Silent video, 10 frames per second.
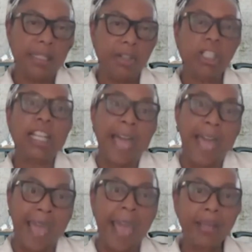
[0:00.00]
there's a
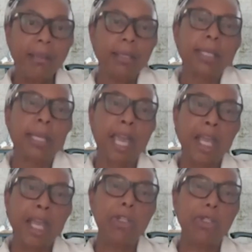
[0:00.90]
lag
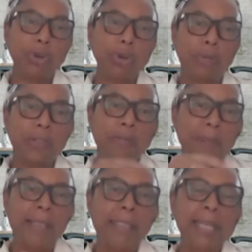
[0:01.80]
in terms of
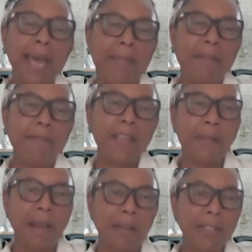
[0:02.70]
by the time I
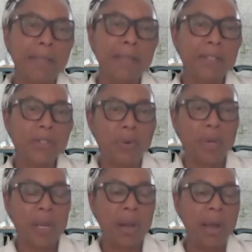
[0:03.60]
figure out something's
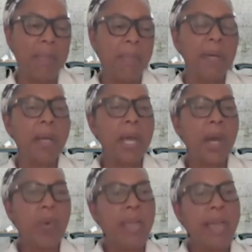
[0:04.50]
going on. But
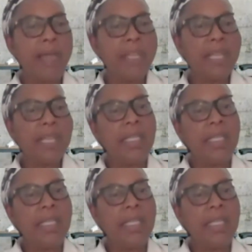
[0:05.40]
with having